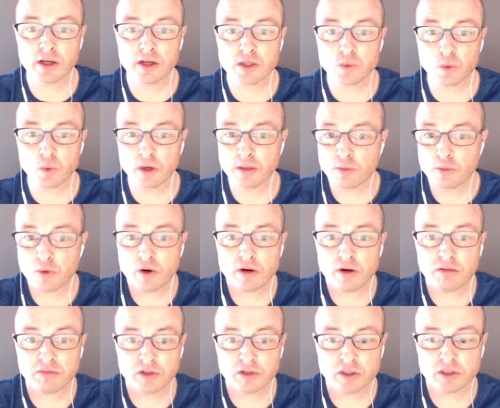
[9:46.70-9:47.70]
whiteboard,
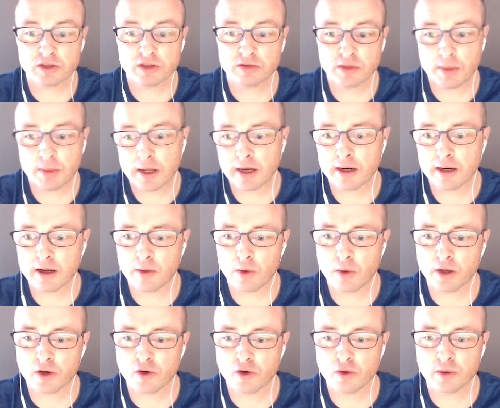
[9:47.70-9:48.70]
which depending on
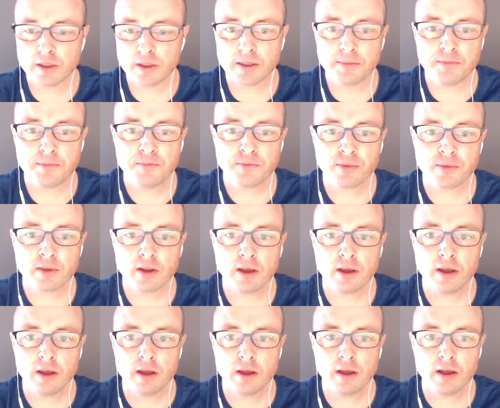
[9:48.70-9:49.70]
what you're doing with them.
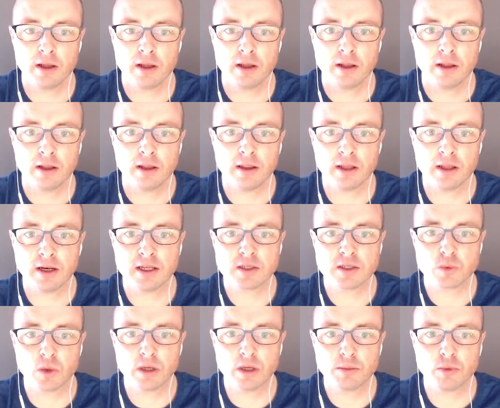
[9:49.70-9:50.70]
Then this
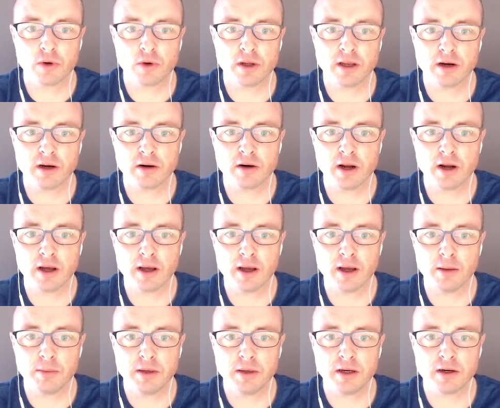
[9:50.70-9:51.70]
whiteboard here
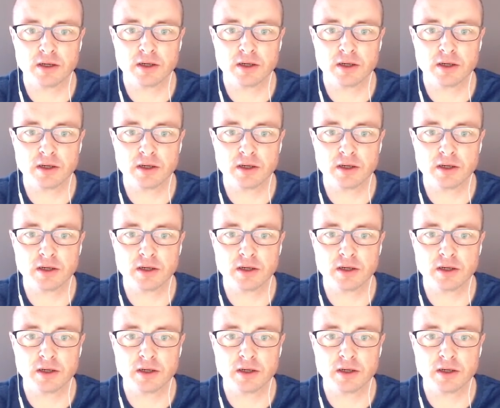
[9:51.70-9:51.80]
appears.